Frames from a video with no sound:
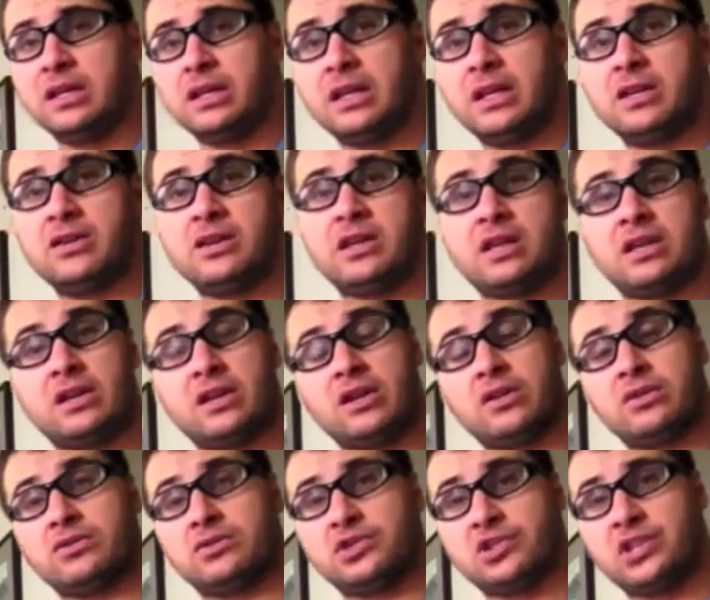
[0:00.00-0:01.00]
then you can
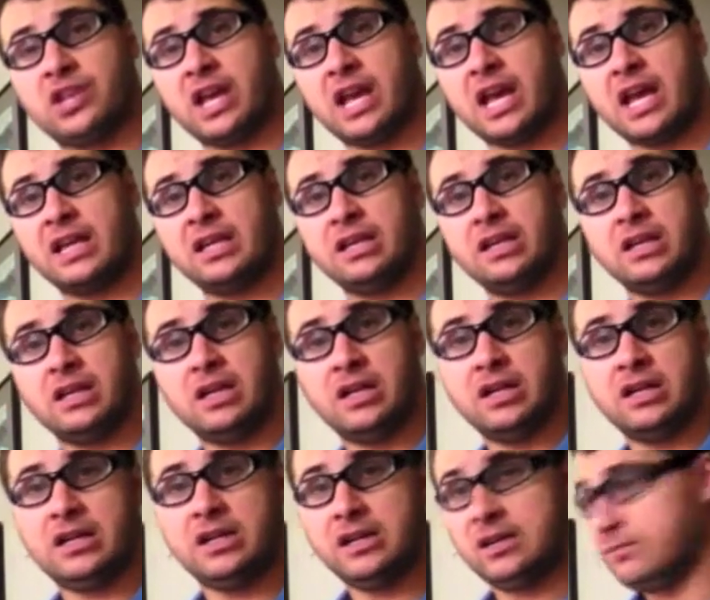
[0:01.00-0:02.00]
understand
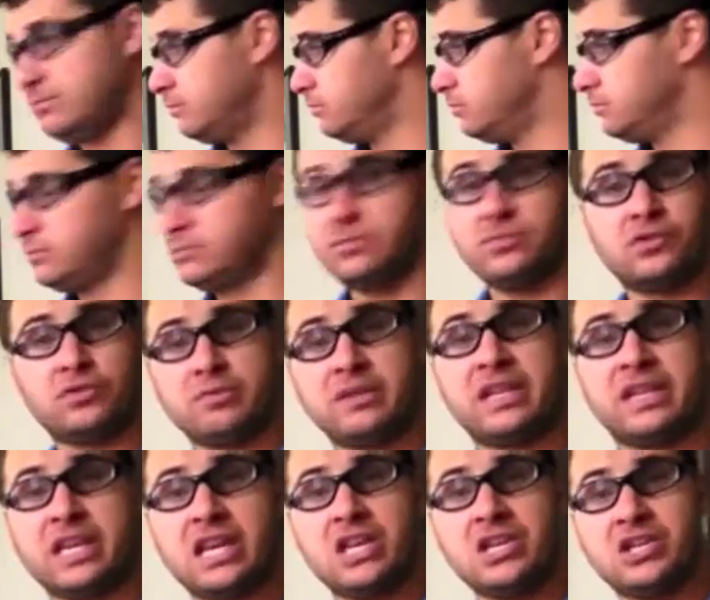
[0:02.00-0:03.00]
the
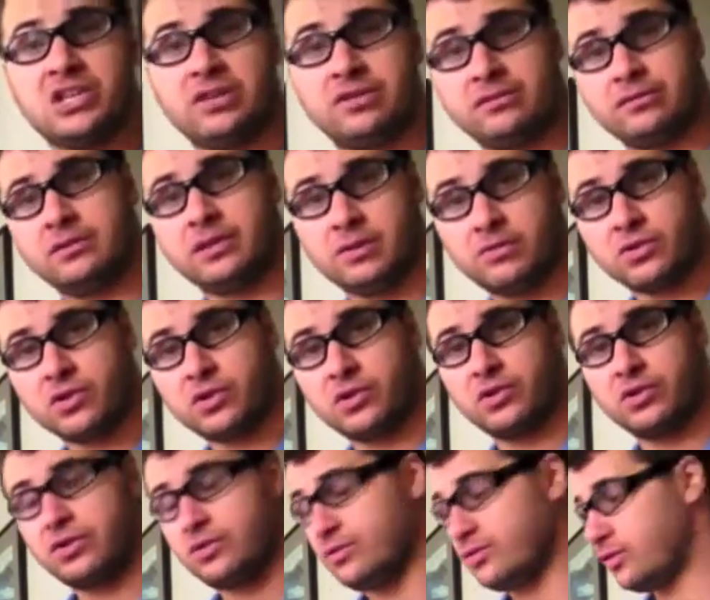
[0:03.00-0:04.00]
medication that we're
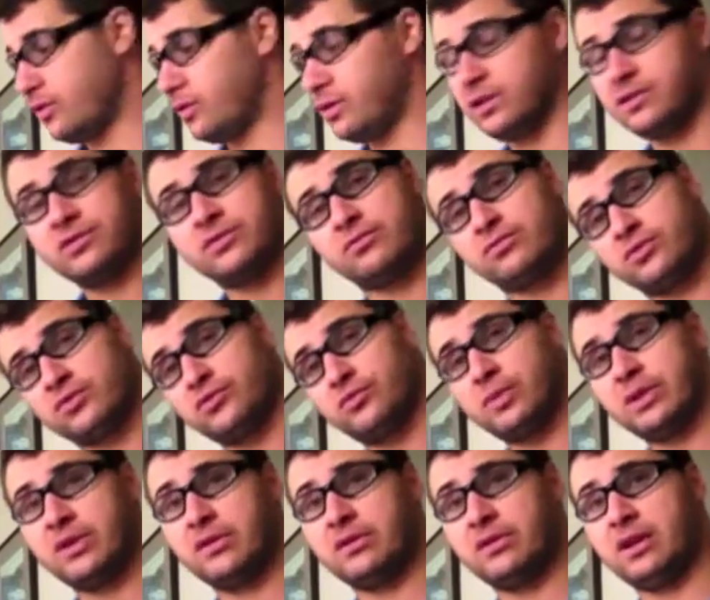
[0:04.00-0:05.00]
going to use on it. So we're
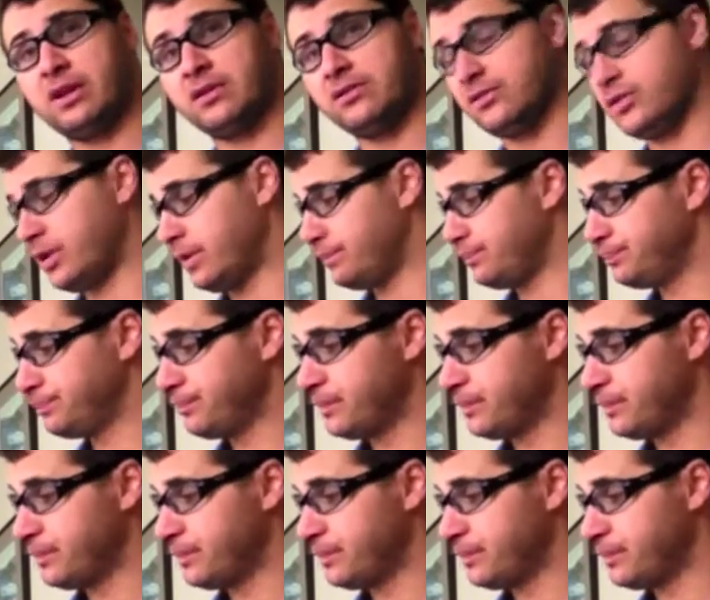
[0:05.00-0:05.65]
spending a lot of time.